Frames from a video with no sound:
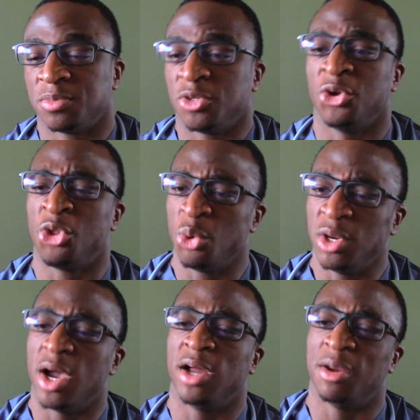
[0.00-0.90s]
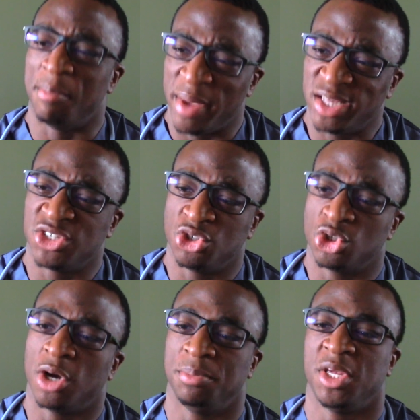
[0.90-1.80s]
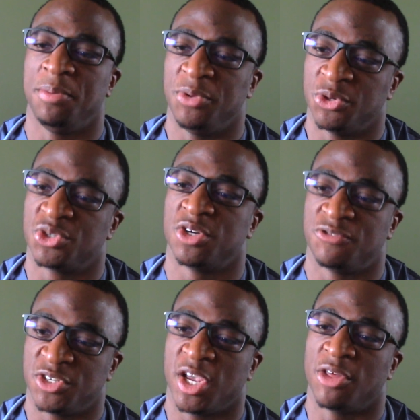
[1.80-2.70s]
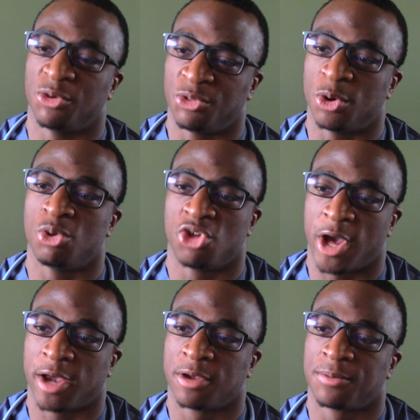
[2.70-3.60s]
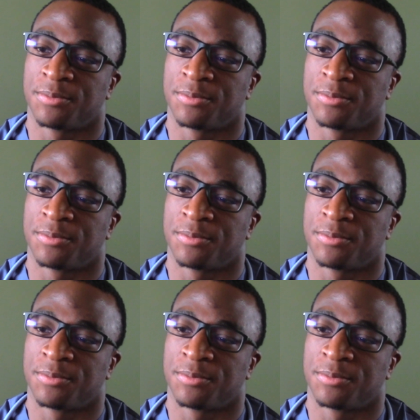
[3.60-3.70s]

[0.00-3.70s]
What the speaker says: You're doing an amazing job keeping yourself together though, Jack.